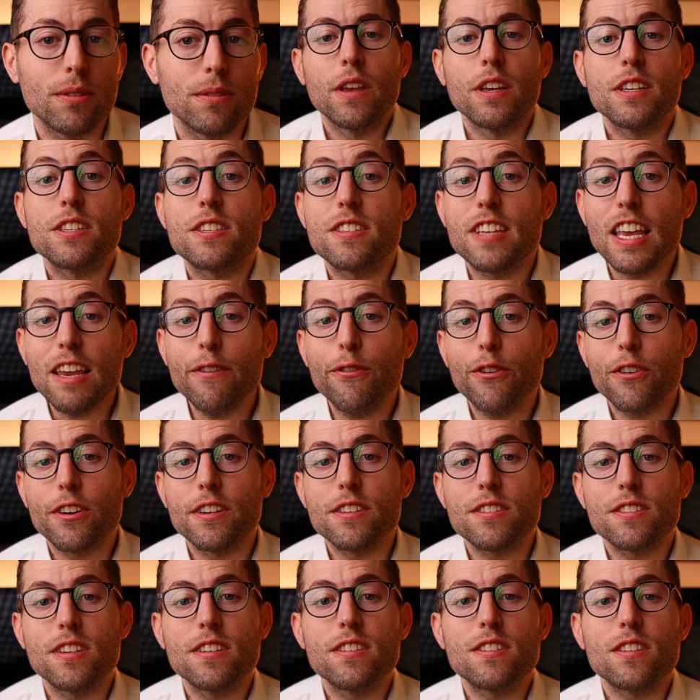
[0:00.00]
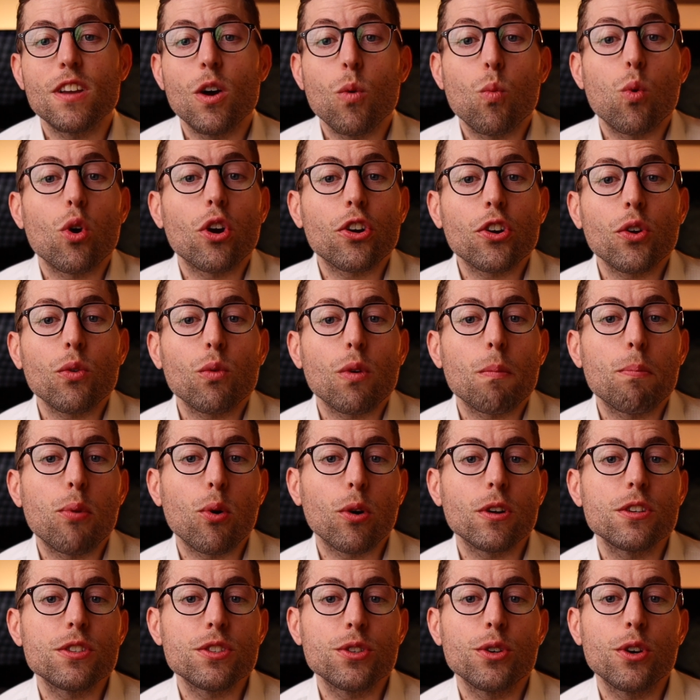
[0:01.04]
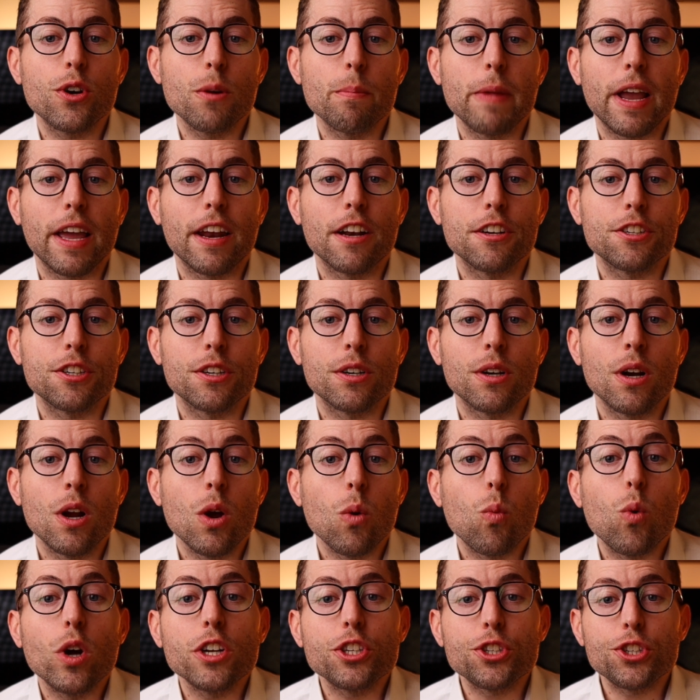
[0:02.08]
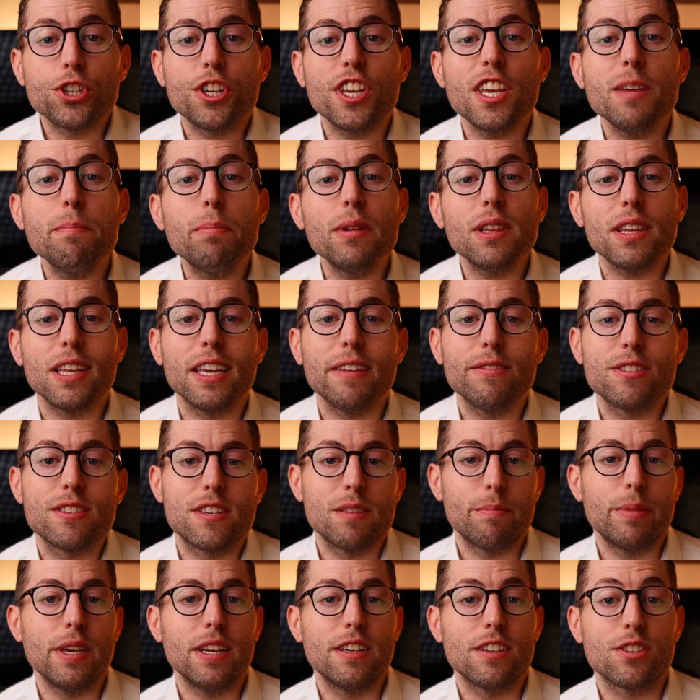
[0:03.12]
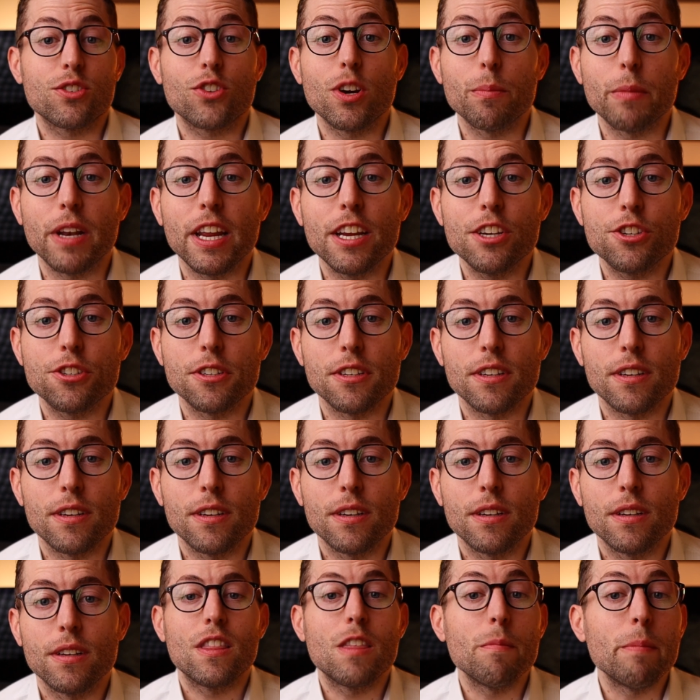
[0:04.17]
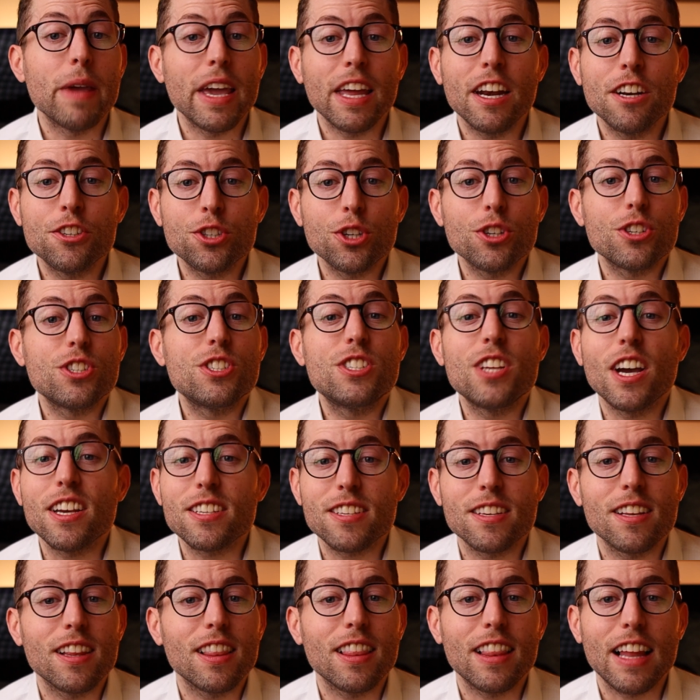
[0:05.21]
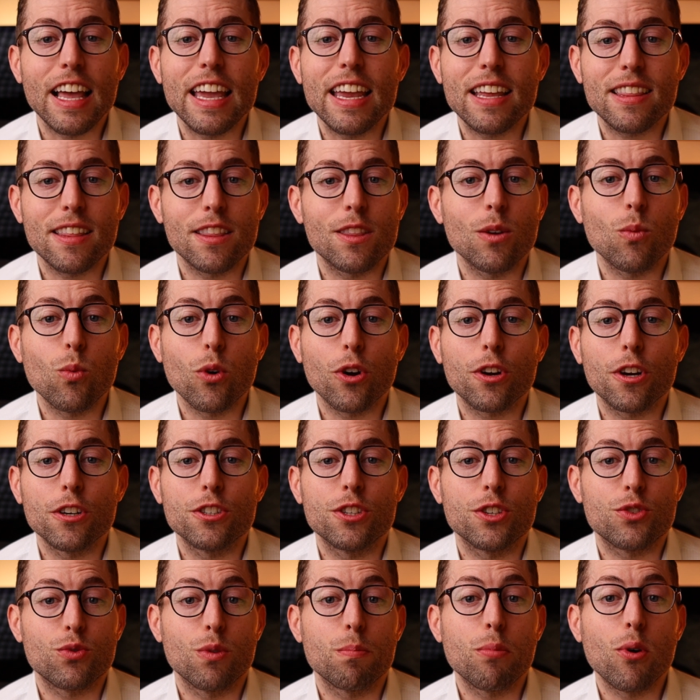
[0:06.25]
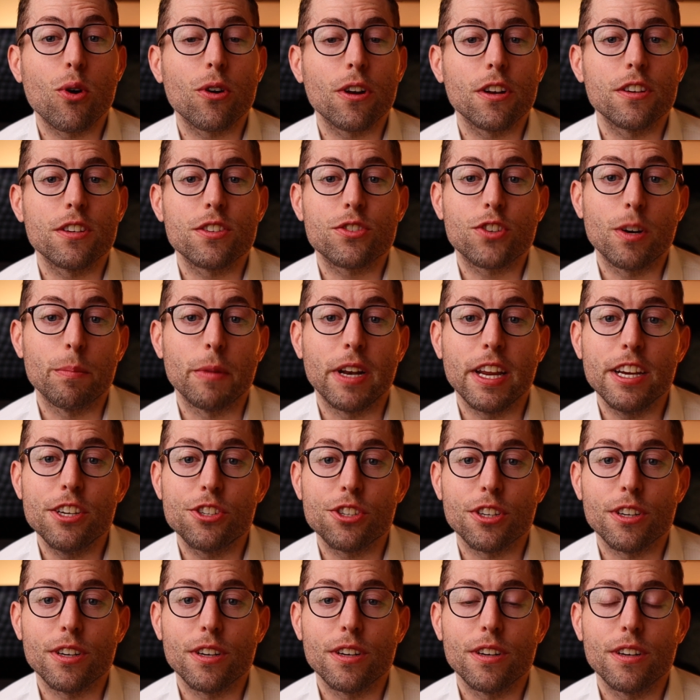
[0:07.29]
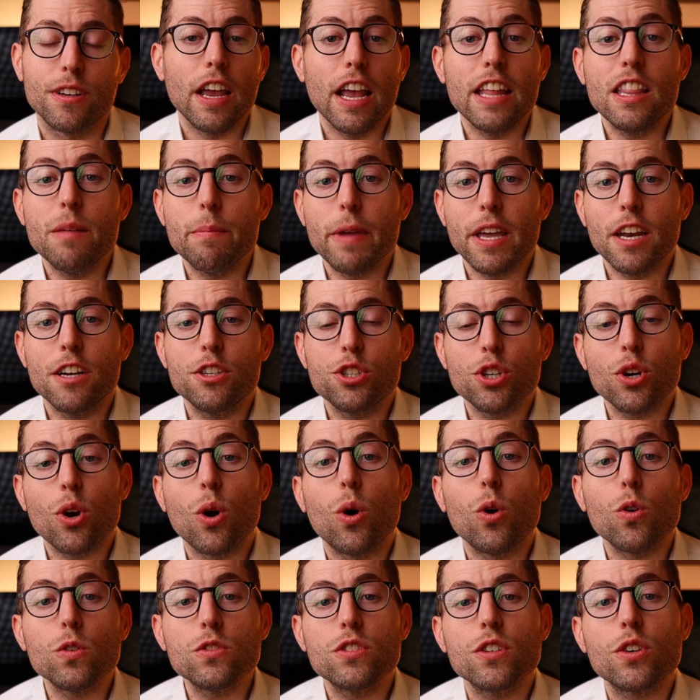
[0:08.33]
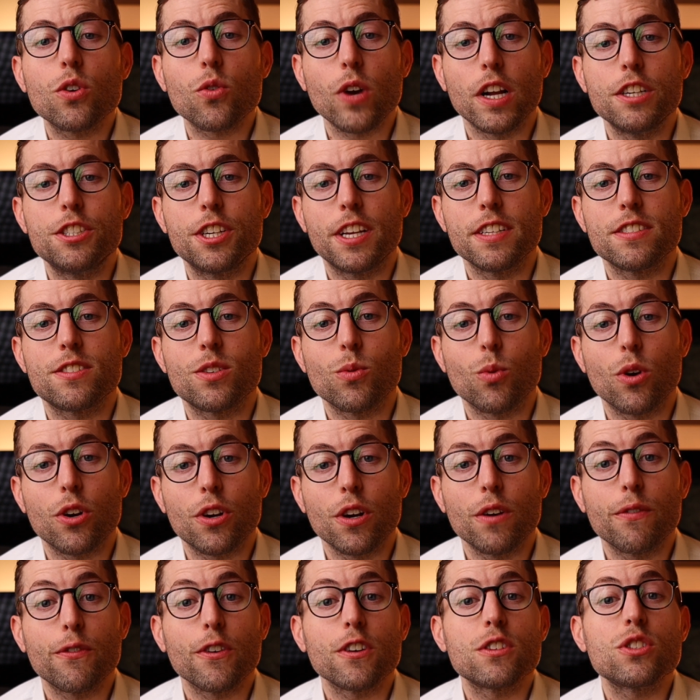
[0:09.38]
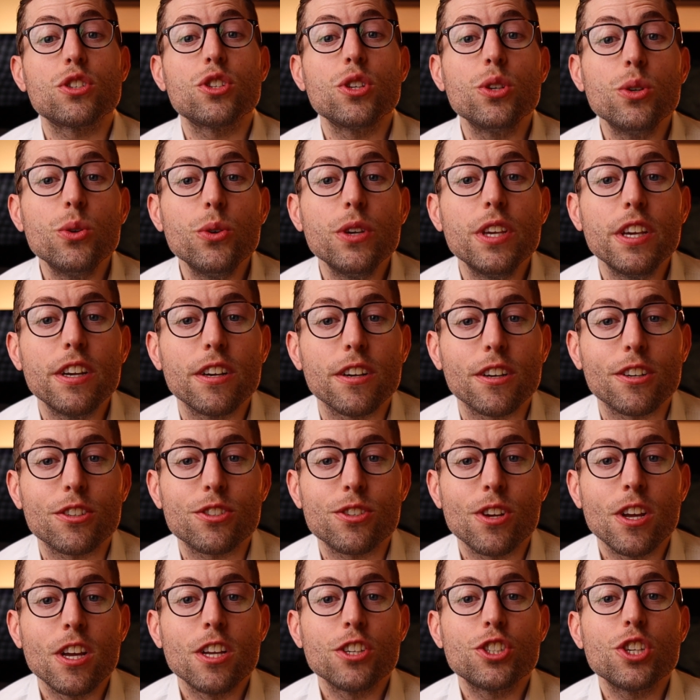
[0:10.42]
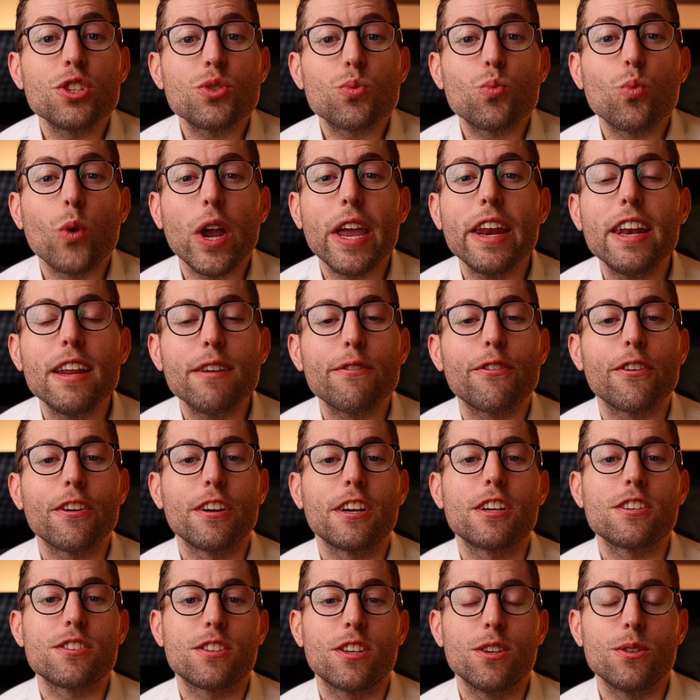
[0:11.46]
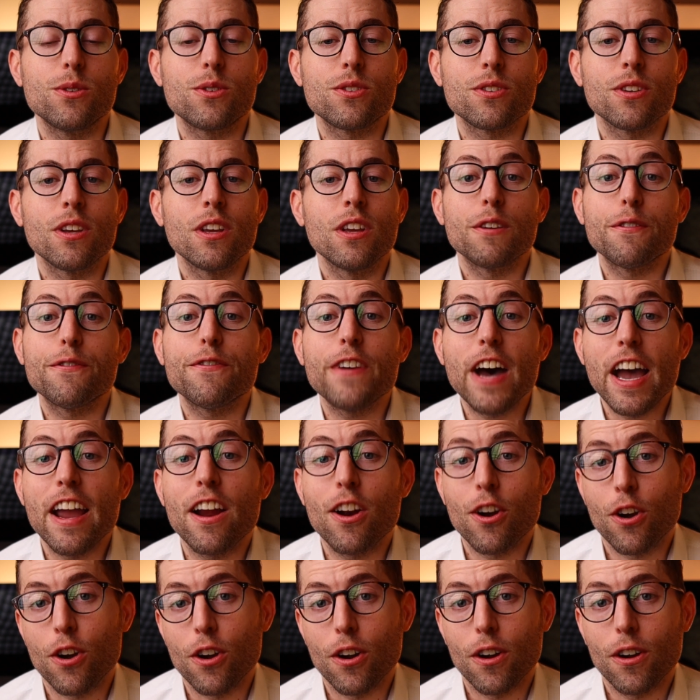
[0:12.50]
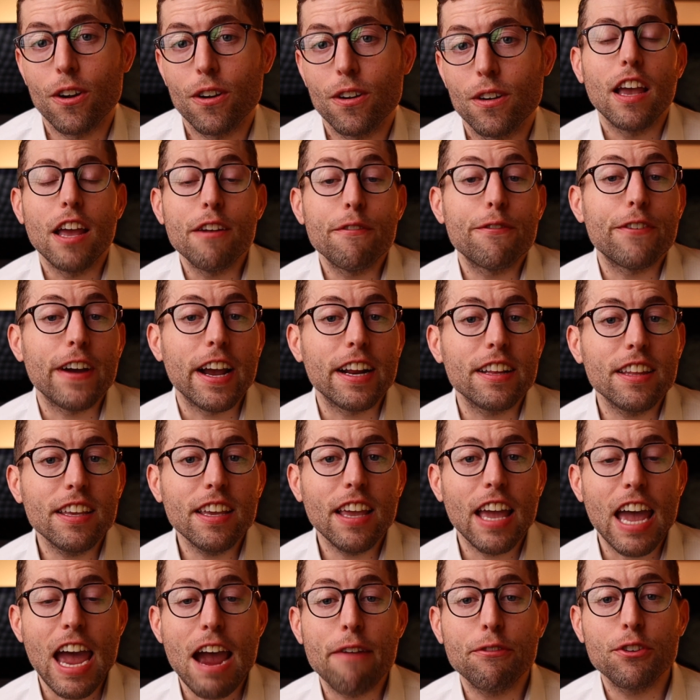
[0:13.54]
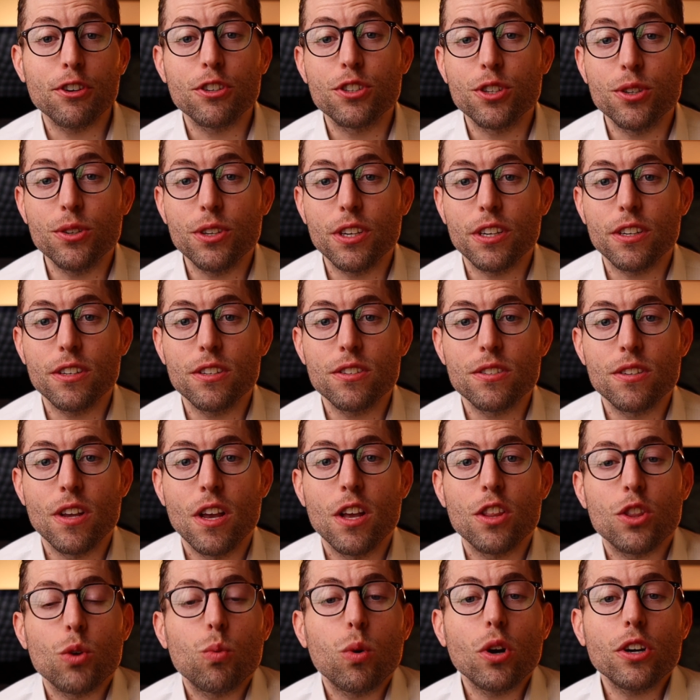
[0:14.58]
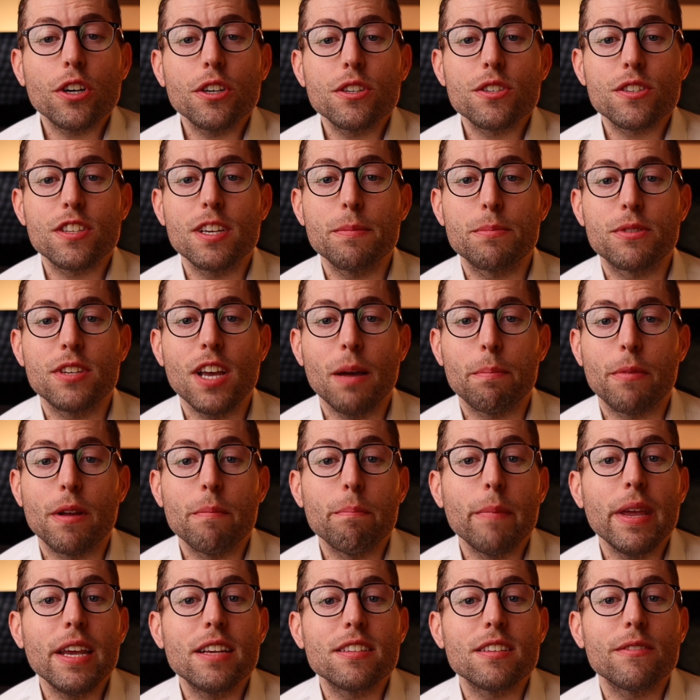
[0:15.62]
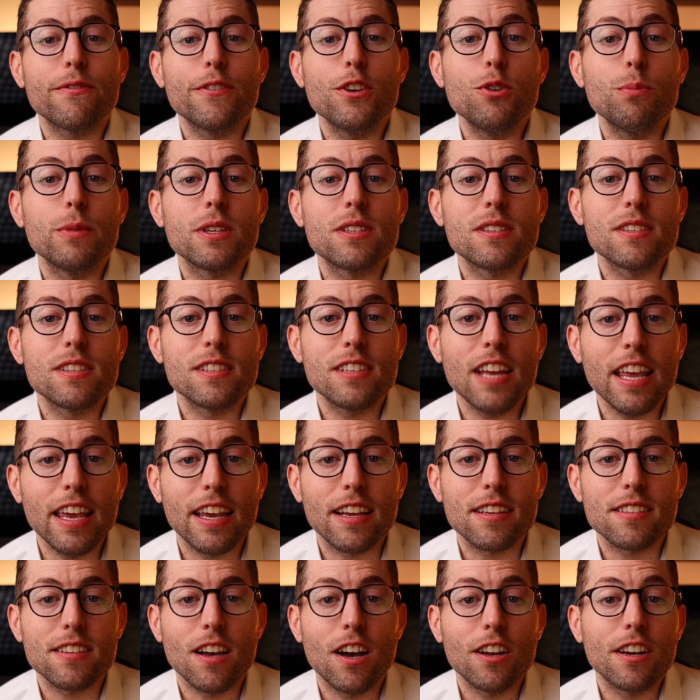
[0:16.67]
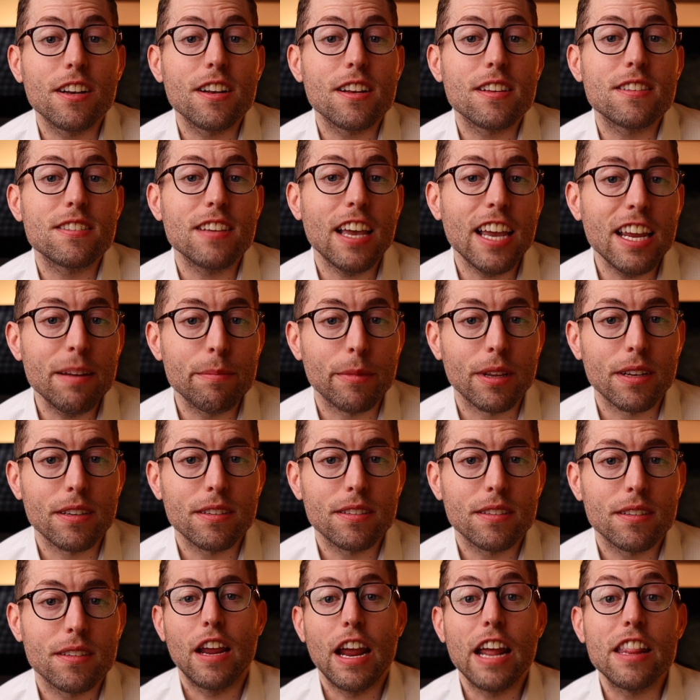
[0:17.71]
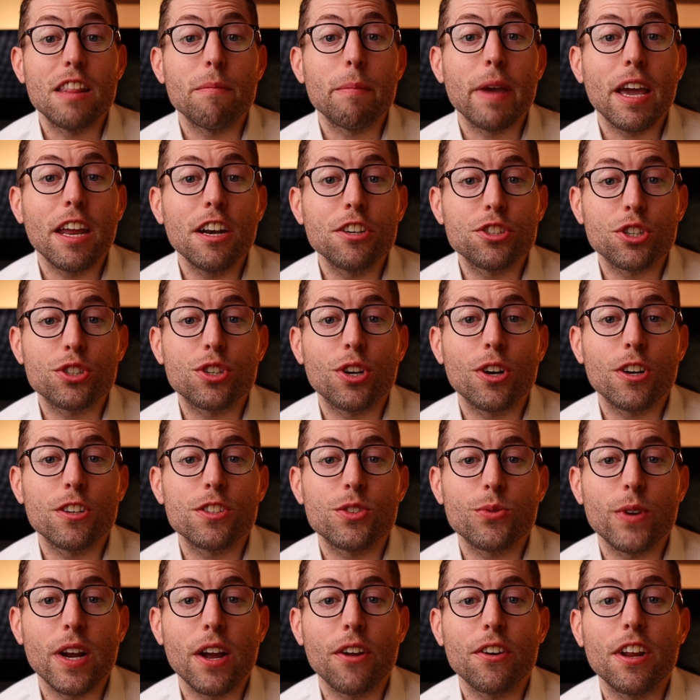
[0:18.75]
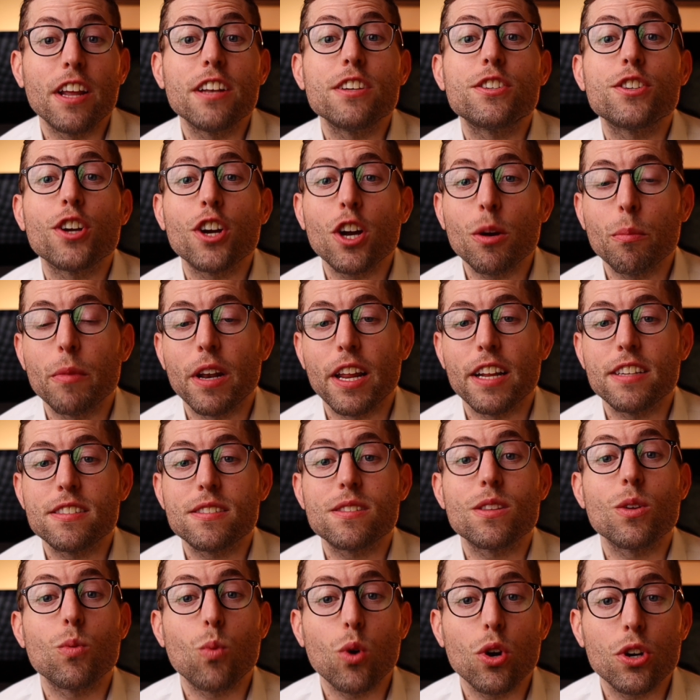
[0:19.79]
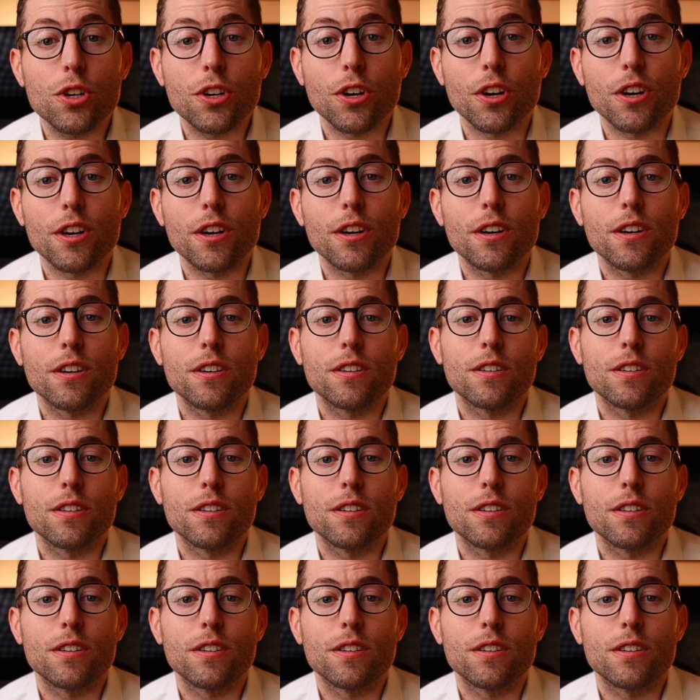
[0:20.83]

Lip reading: Say for instance, a worker reports to her manager what she believes to be discrimination. The manager doesn't like that the worker just reported discrimination, and the manager holds a grudge against the worker for 2 years, just waiting for an excuse to fire her. And finally, after 2 years, the worker slips up and makes a few mistakes on an assignment, and the manager turns around and terminates the worker.